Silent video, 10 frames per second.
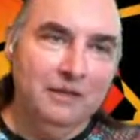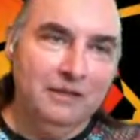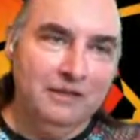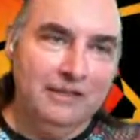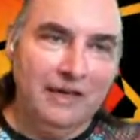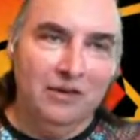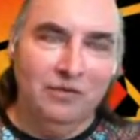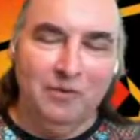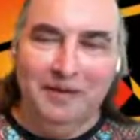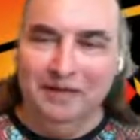
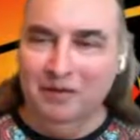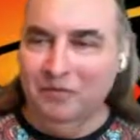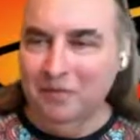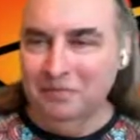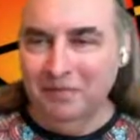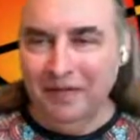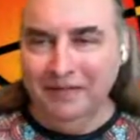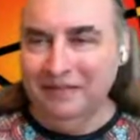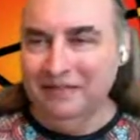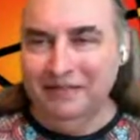senator from I
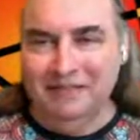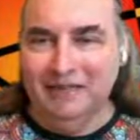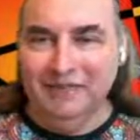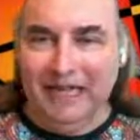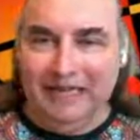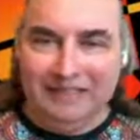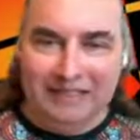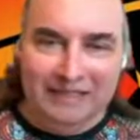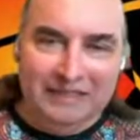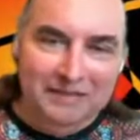think the state of
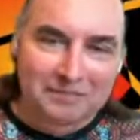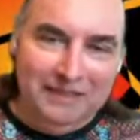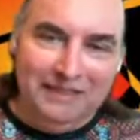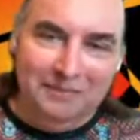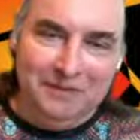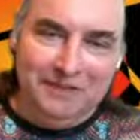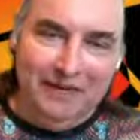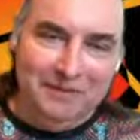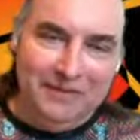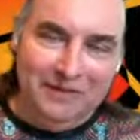Alaska makes some
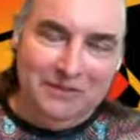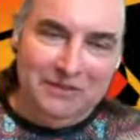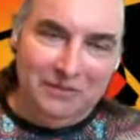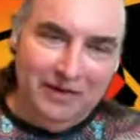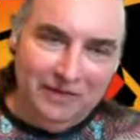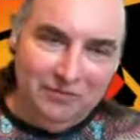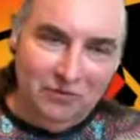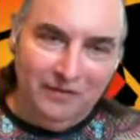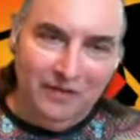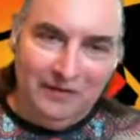statement that he was derided
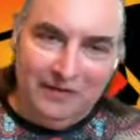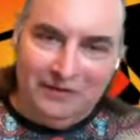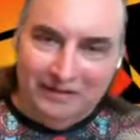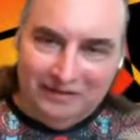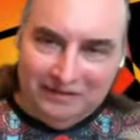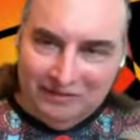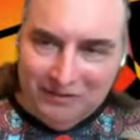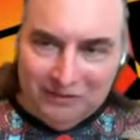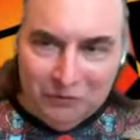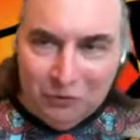for, that the internet is a
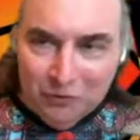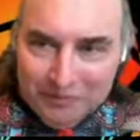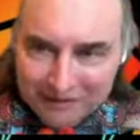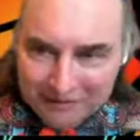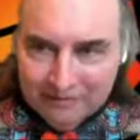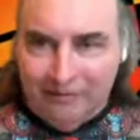series of tubes.